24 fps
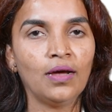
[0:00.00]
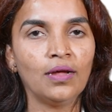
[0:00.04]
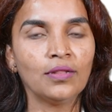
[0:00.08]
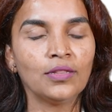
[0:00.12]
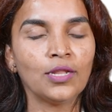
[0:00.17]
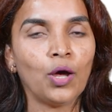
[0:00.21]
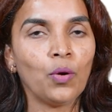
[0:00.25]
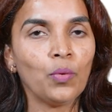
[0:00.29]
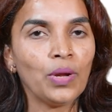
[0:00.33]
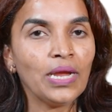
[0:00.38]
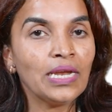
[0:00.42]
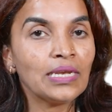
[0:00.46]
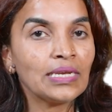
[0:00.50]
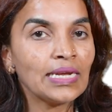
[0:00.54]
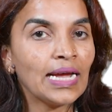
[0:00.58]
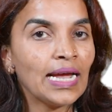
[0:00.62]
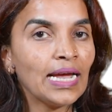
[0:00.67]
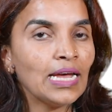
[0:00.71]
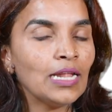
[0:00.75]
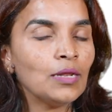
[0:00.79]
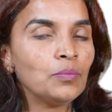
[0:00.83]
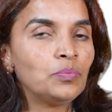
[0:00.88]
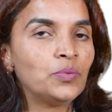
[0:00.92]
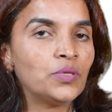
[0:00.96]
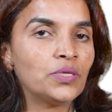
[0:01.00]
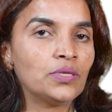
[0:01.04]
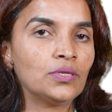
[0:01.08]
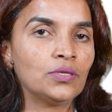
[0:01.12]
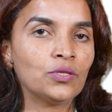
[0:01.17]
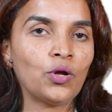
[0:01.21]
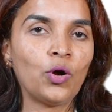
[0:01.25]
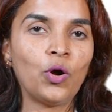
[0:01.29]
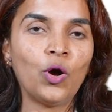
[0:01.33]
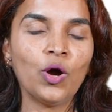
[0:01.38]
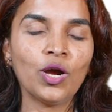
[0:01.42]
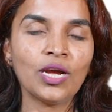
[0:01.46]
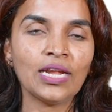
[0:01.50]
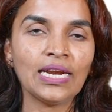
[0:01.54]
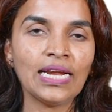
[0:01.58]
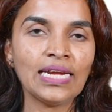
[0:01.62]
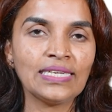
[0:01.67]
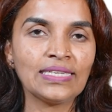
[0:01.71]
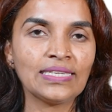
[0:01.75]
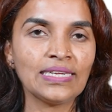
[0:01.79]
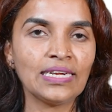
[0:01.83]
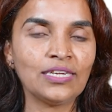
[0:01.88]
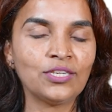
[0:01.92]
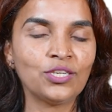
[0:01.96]
Now it helps the
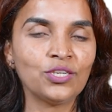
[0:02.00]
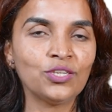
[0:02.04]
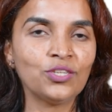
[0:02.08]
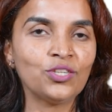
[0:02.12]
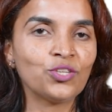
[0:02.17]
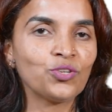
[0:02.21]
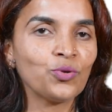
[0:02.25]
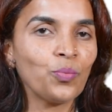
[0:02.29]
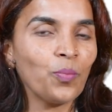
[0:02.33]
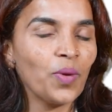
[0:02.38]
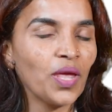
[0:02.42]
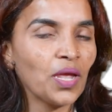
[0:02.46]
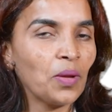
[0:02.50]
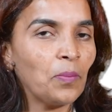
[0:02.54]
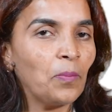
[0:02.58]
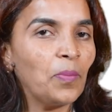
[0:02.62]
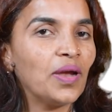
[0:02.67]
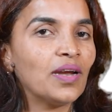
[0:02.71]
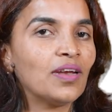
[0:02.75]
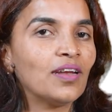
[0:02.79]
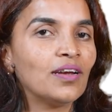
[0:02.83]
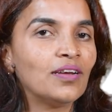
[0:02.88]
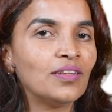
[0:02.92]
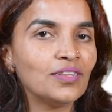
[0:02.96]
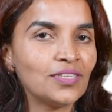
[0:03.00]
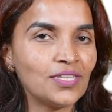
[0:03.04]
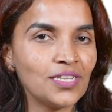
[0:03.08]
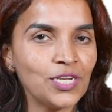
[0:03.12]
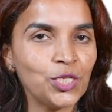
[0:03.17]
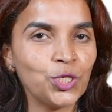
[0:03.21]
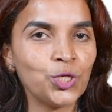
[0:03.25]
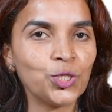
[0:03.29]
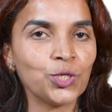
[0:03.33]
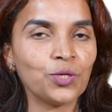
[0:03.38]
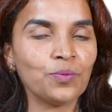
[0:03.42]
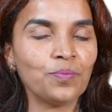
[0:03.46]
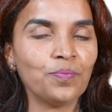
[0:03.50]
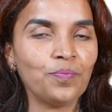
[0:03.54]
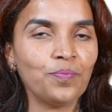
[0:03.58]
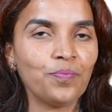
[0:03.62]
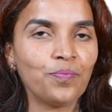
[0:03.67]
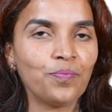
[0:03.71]
organizations to make better decisions.